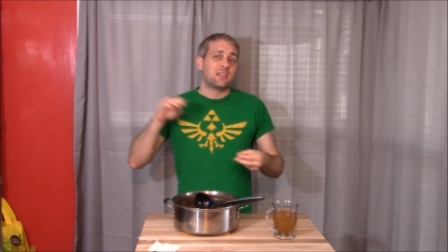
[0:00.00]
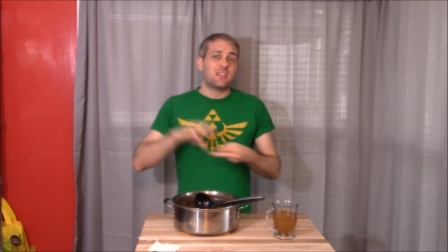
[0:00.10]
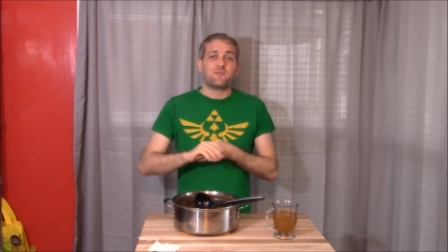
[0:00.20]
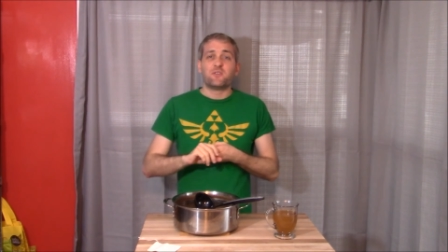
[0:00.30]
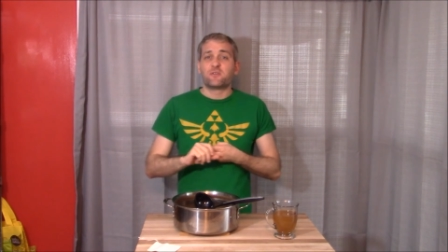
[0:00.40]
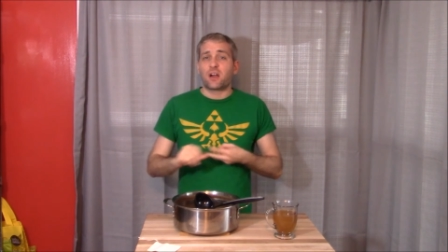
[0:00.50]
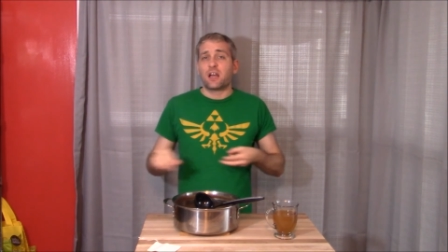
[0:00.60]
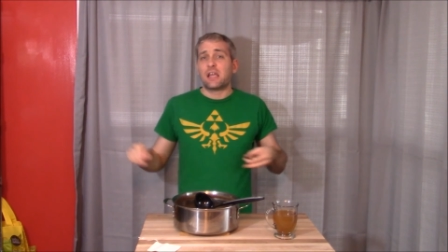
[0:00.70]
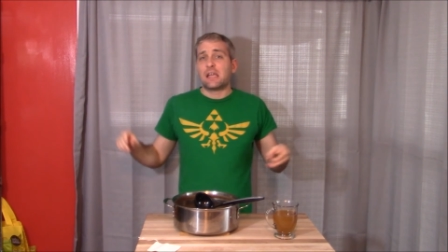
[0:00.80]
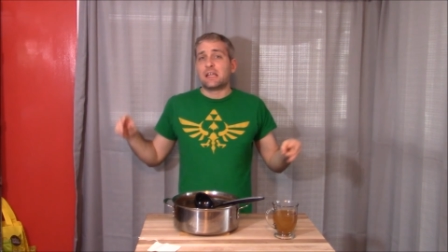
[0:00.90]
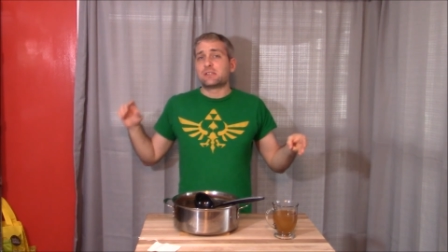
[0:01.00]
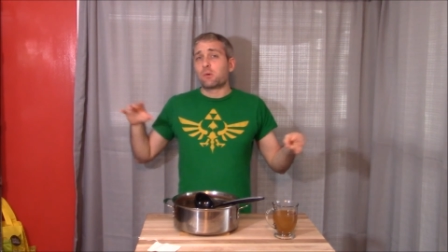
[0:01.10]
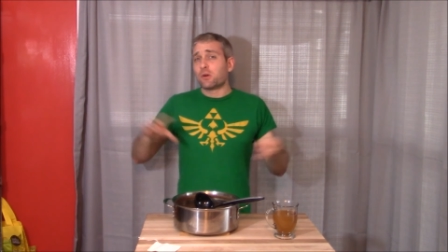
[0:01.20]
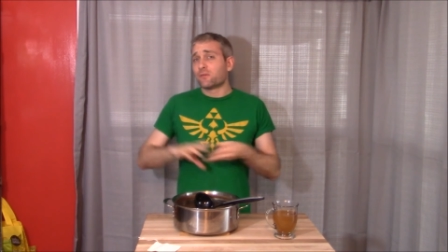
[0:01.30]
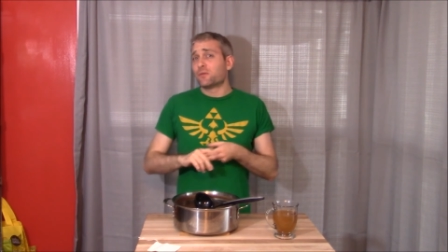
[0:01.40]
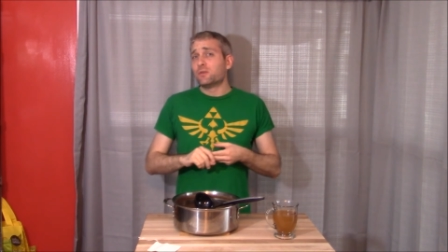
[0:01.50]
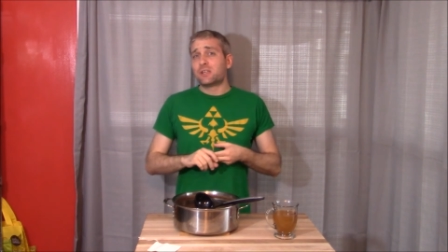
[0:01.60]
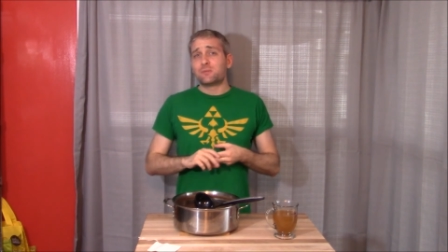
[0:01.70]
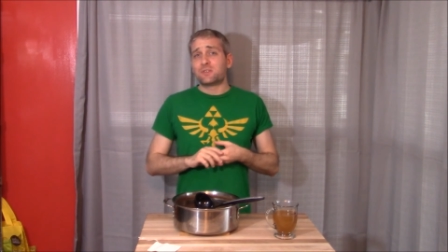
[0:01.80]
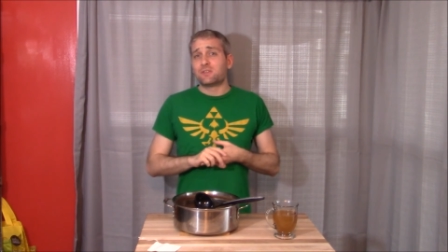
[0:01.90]
Geek Food Fridays, or food
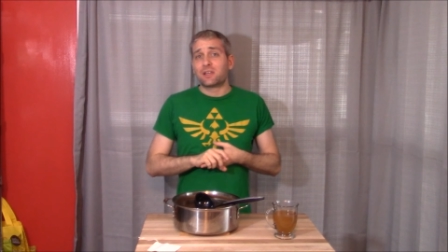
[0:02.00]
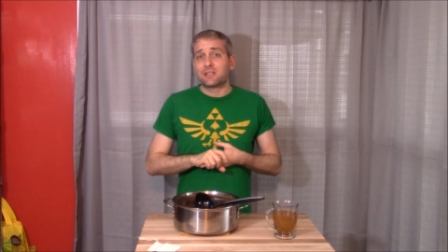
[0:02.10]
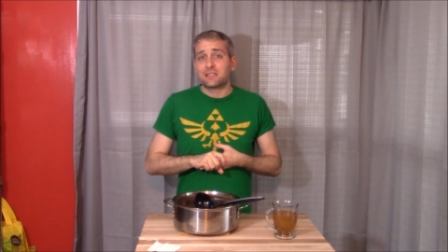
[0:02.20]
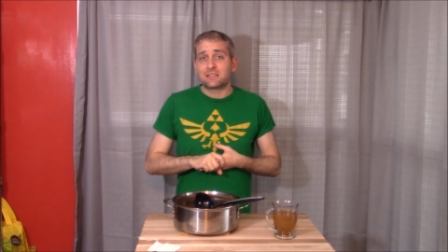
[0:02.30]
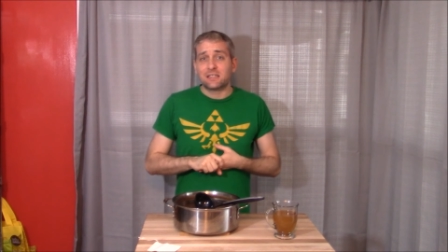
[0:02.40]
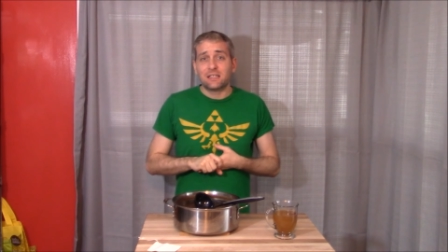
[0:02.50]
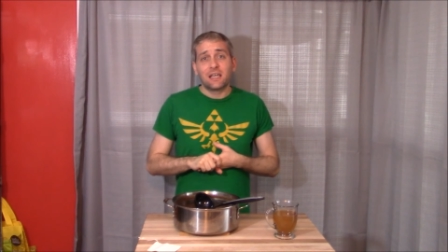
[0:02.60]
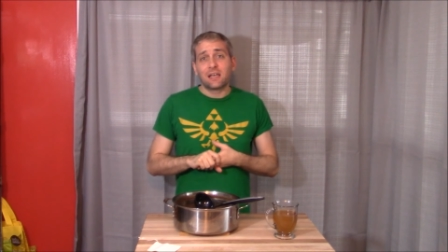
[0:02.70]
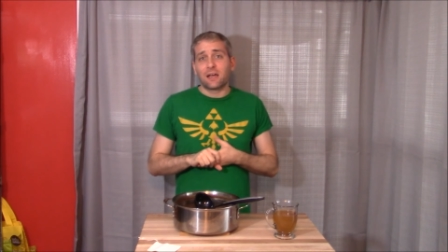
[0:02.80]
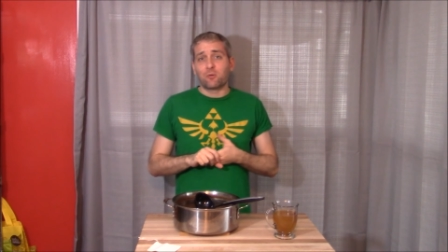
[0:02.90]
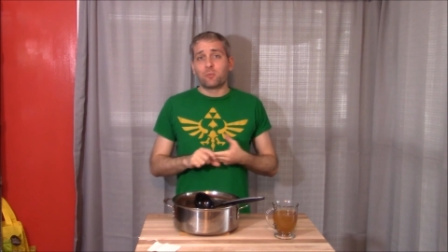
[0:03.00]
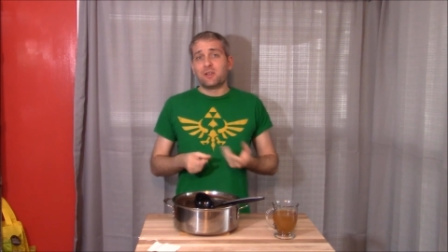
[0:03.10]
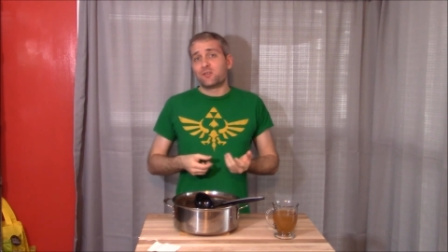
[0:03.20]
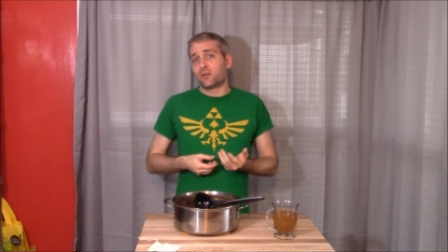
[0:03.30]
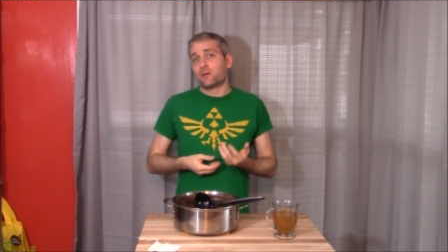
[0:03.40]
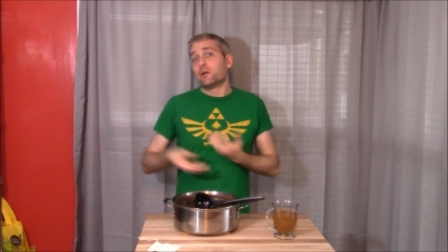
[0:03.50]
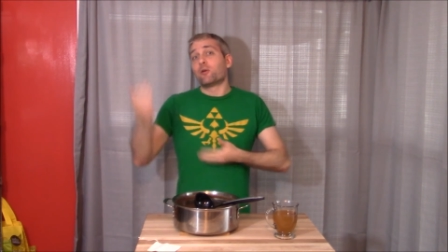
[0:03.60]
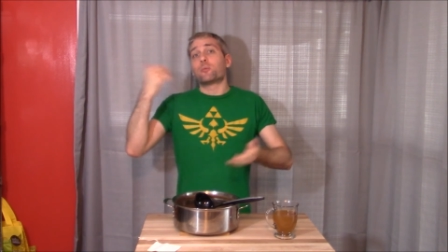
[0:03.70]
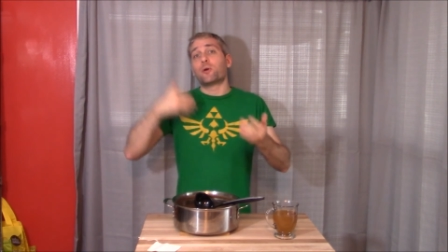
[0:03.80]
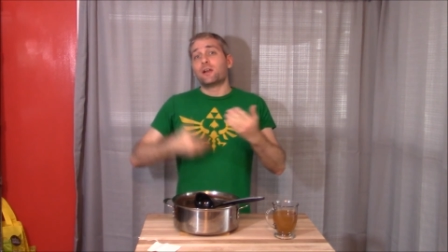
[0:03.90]
tips you'd like to see, and I will be sure to
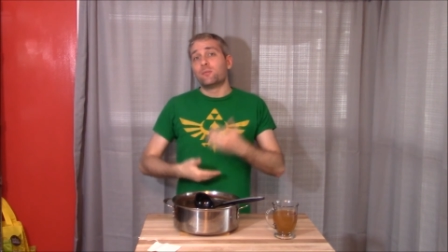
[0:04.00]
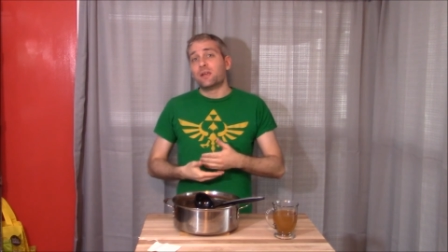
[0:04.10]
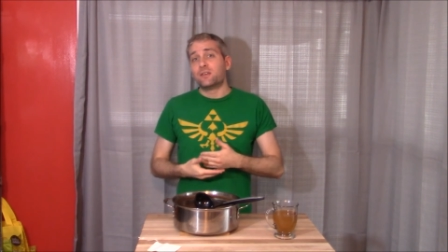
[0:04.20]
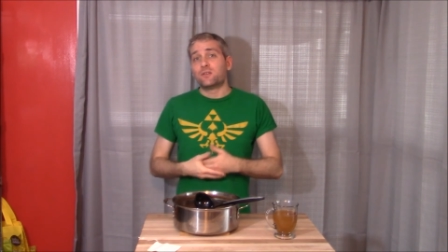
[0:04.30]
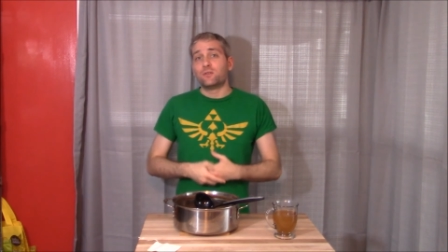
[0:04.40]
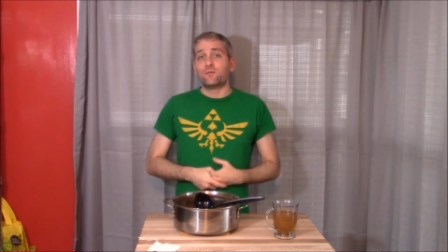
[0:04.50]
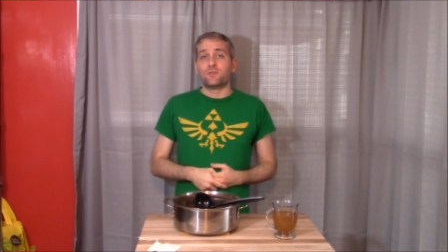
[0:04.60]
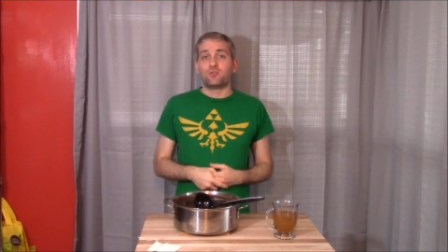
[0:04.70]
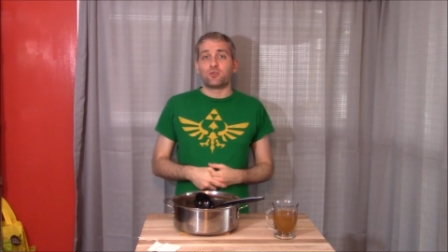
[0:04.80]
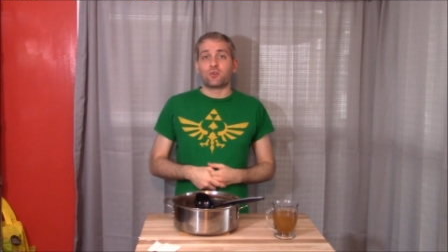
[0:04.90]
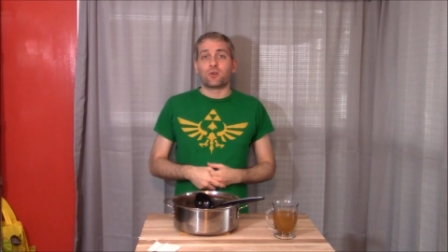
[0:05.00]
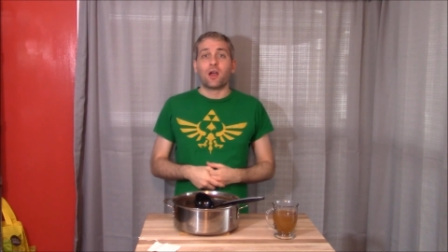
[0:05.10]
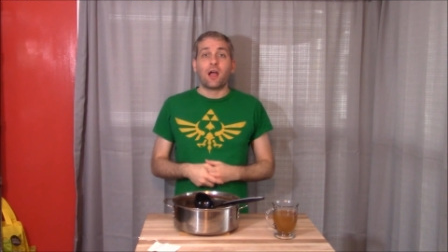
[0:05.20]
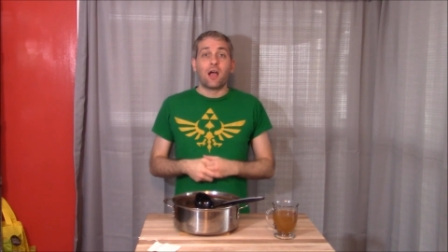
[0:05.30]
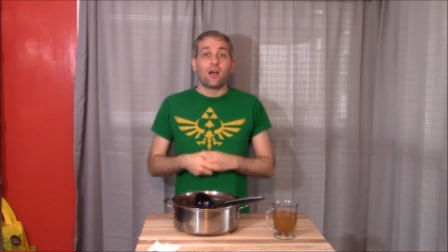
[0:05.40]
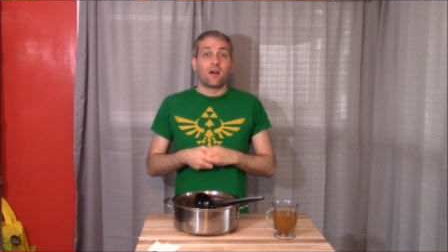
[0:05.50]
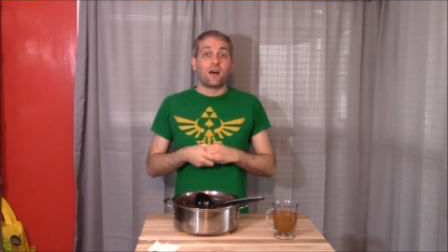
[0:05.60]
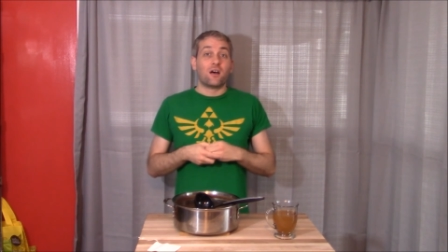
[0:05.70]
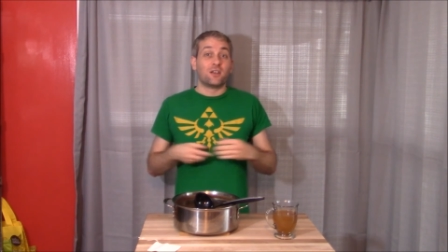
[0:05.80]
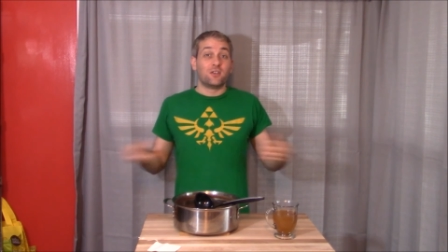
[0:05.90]
incorporate them into future
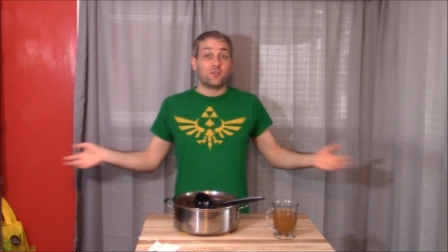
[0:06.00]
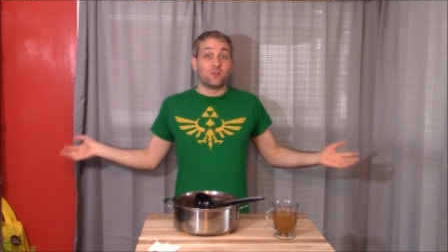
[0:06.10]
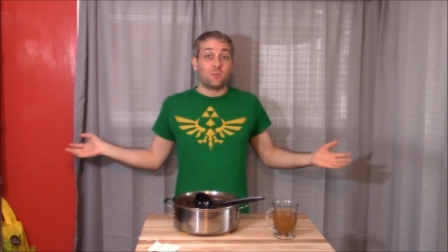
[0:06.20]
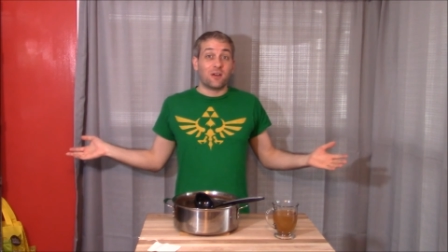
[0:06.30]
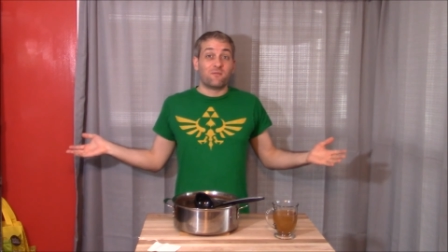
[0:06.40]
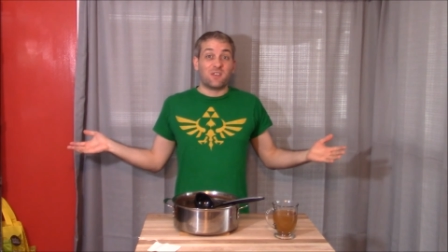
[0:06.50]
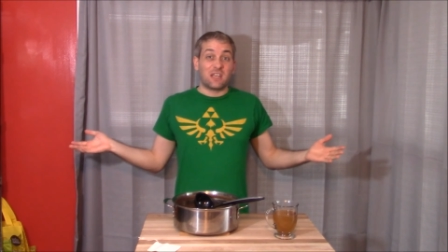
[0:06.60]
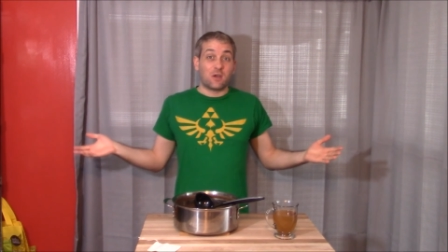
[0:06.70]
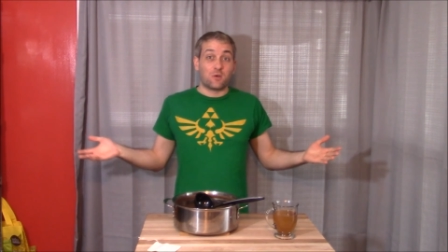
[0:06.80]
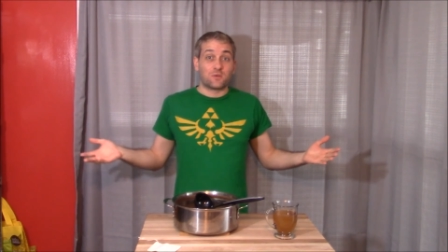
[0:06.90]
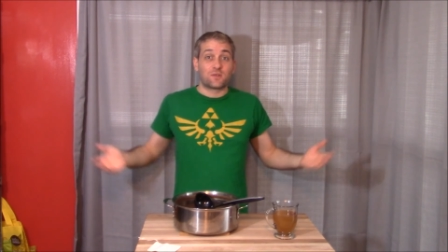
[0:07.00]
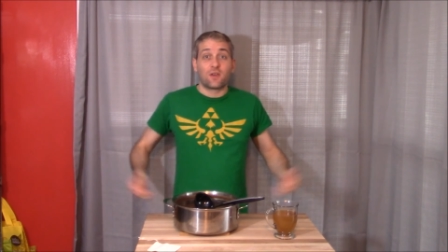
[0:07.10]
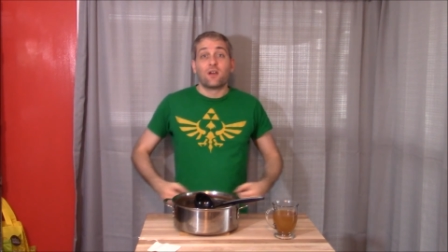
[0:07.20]
uh, YouTube videos.